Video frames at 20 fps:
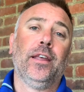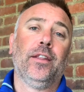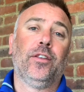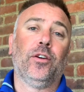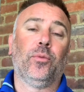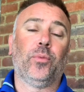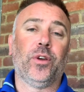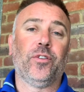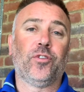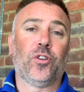
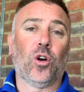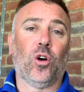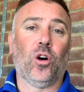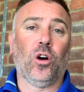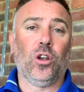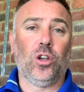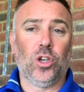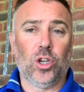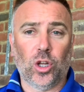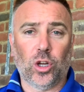that we've
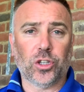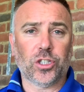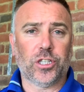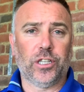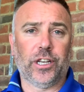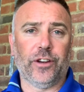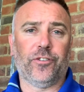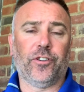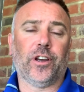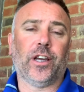got lots
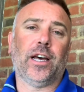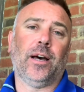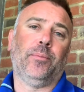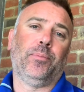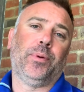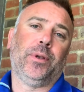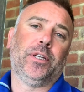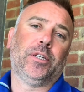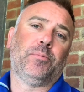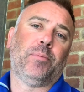of different
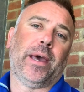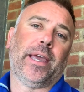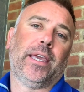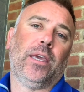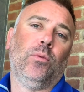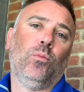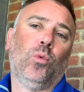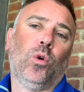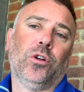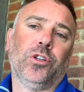companies
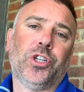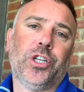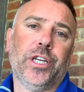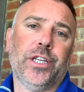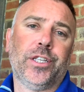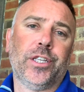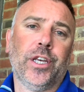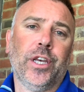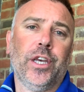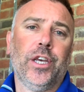making
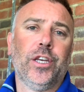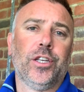watches.